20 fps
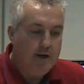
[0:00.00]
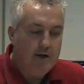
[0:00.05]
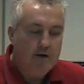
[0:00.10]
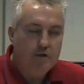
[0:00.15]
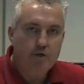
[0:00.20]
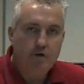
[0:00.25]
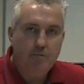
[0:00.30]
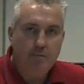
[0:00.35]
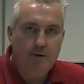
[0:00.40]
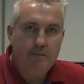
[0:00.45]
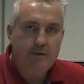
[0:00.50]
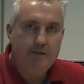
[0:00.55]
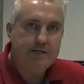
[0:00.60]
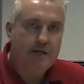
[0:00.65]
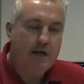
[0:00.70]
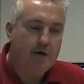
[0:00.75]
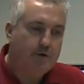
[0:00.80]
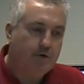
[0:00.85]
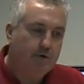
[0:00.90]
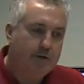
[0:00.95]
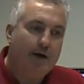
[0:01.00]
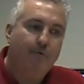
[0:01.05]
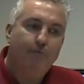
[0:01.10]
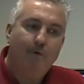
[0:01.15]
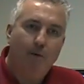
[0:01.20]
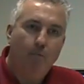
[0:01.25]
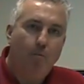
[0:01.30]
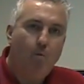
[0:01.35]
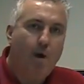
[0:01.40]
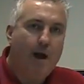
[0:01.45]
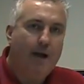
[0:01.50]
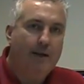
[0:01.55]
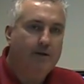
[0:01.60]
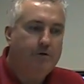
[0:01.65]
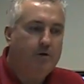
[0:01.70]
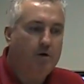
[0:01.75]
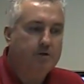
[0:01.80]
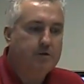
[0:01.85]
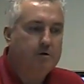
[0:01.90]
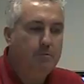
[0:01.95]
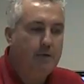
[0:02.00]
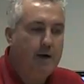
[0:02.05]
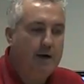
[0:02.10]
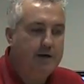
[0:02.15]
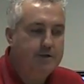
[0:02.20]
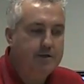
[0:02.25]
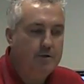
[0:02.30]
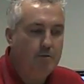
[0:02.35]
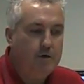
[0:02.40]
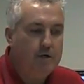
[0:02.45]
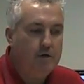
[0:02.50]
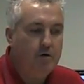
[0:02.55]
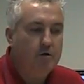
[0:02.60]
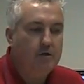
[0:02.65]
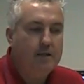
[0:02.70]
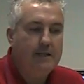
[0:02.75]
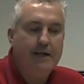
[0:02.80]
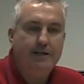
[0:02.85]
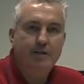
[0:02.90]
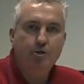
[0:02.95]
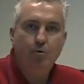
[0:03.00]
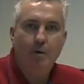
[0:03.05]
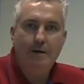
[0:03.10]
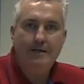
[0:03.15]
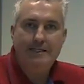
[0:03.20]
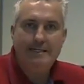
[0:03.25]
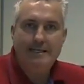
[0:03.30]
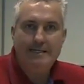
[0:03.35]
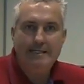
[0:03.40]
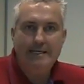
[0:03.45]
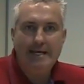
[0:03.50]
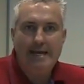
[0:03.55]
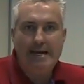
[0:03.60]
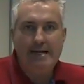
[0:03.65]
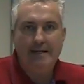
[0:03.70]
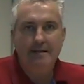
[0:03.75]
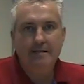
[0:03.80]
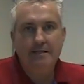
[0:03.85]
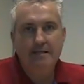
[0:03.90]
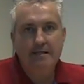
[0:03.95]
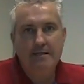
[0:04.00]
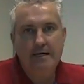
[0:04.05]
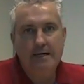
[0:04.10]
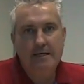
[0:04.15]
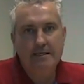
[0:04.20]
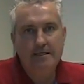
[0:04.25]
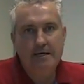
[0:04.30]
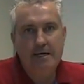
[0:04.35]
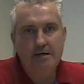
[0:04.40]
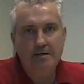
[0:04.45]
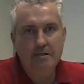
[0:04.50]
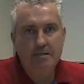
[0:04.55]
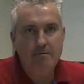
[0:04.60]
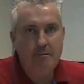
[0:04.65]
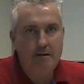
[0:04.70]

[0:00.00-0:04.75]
Sublimity, I thought that ran well. Not surprised that we cut that 20s into 16s.